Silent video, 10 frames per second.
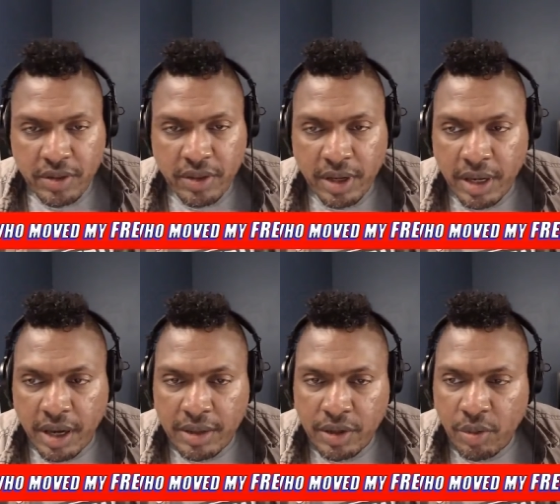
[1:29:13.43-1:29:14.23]
the uh,
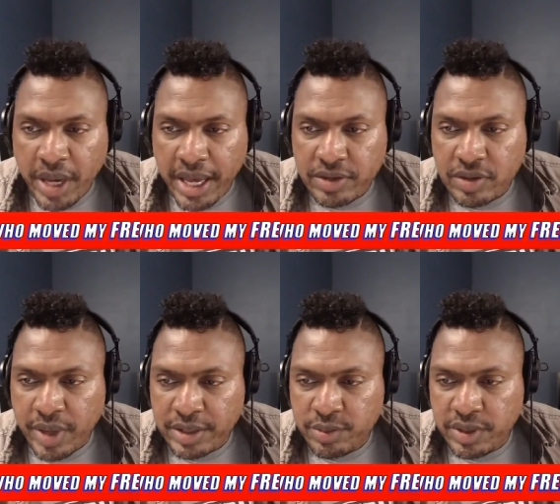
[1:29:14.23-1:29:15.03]
new bags from
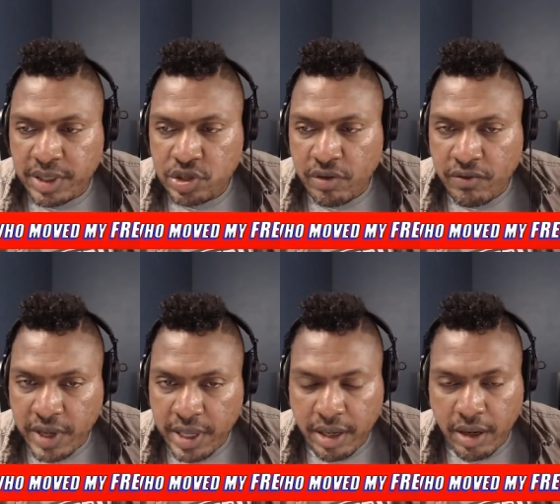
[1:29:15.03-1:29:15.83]
Maxpedition
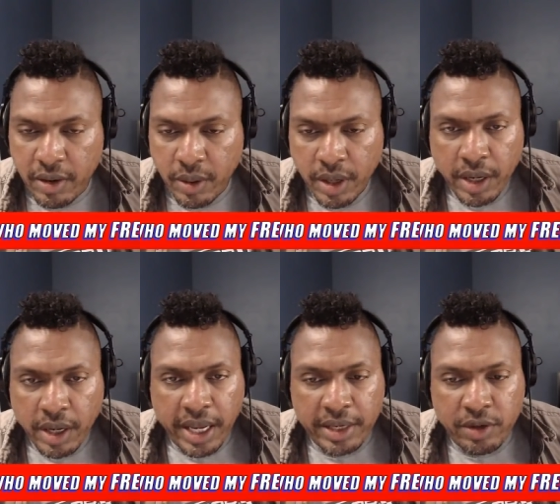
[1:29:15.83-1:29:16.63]
video,
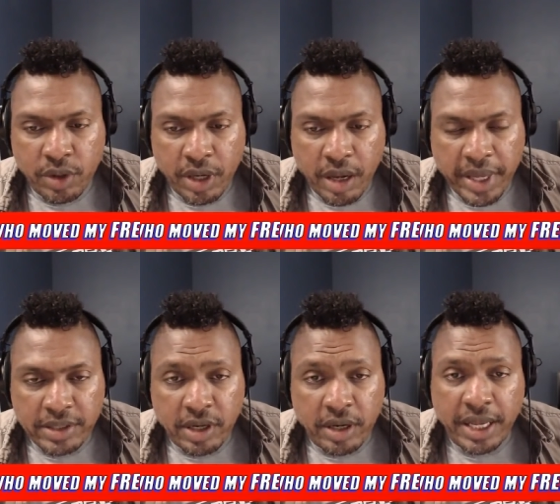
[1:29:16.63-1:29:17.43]
and you comment
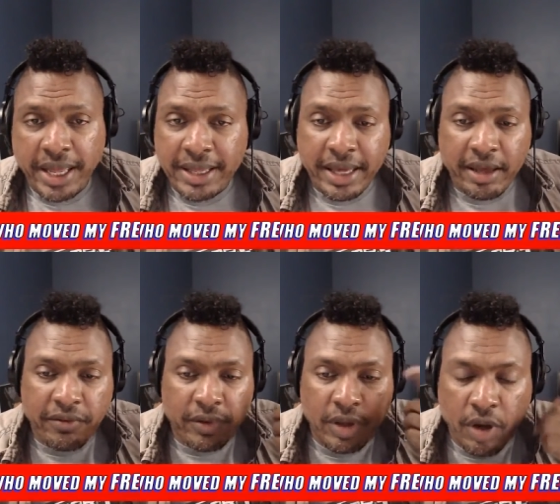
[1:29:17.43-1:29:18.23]
on it and give.
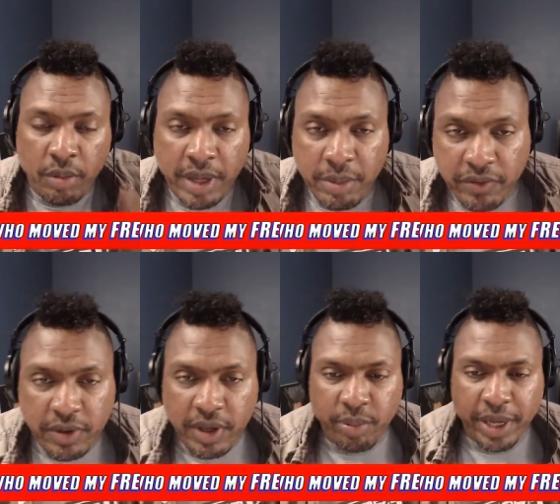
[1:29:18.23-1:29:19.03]
You know, maybe if you
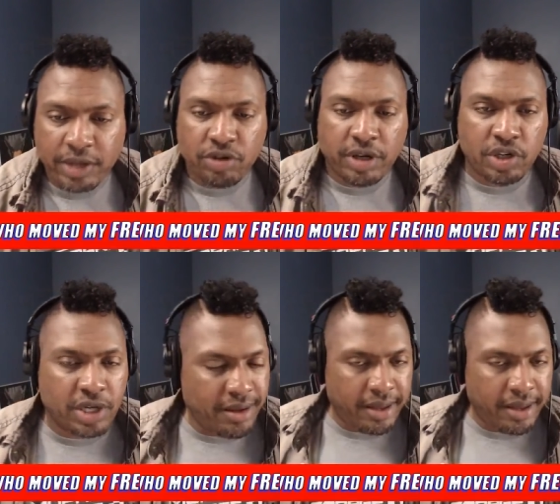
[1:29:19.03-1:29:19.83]
give Patrick a
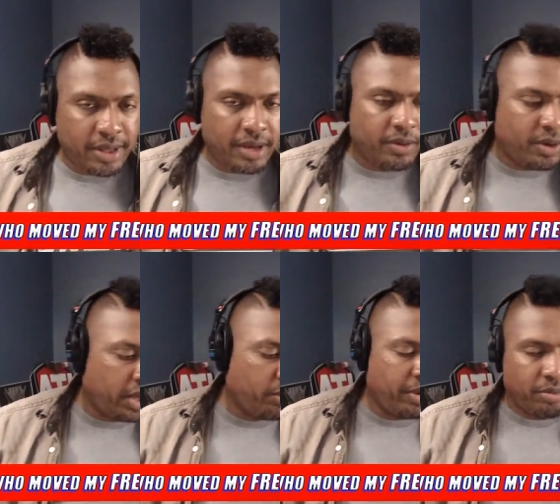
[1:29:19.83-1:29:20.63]
shout out, that will
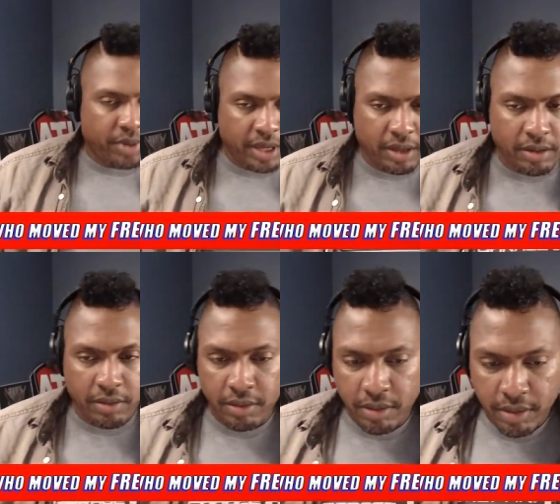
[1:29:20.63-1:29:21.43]
help him pick you.
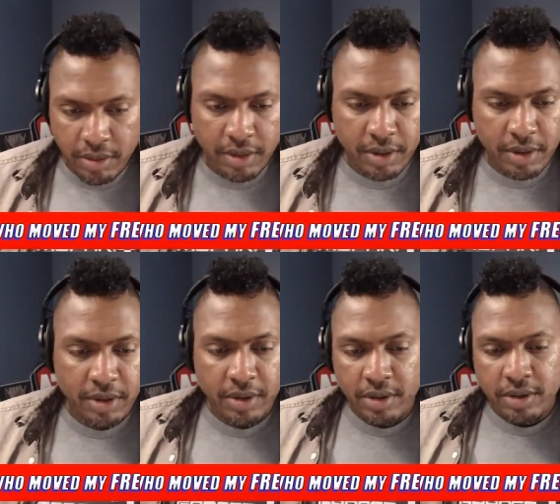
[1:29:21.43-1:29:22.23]

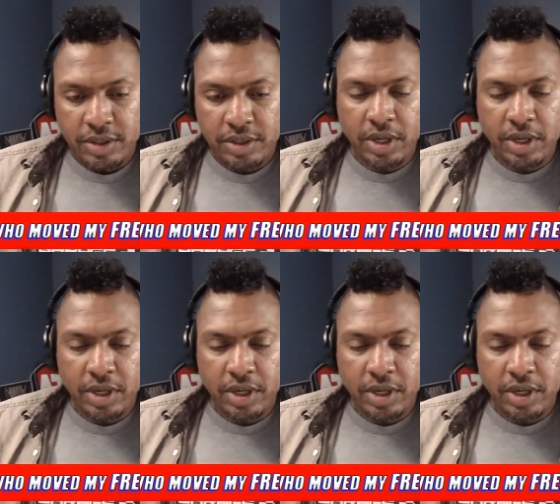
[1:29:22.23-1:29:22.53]
I mean,